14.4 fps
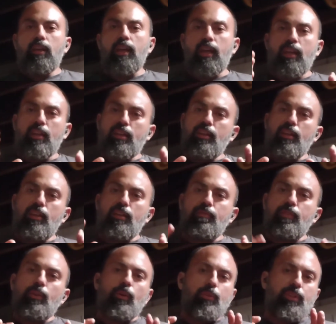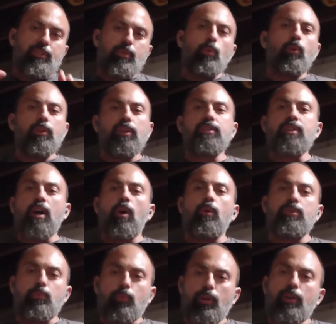and even though this tool doesn't
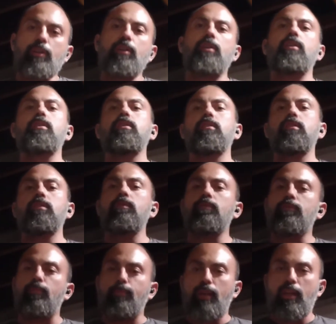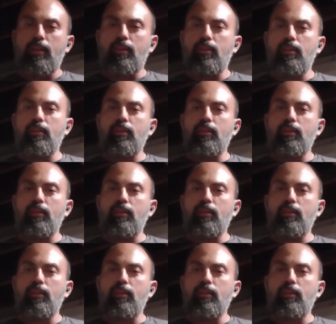always work for me,